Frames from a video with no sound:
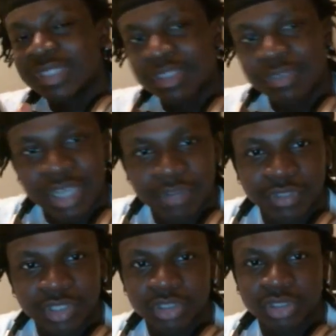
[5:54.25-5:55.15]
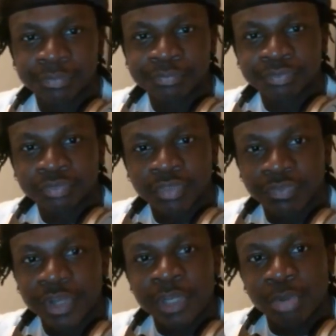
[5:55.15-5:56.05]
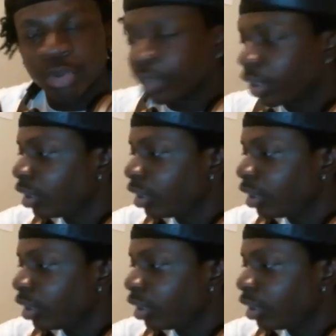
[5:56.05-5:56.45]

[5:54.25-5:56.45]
self-confidence. Very important.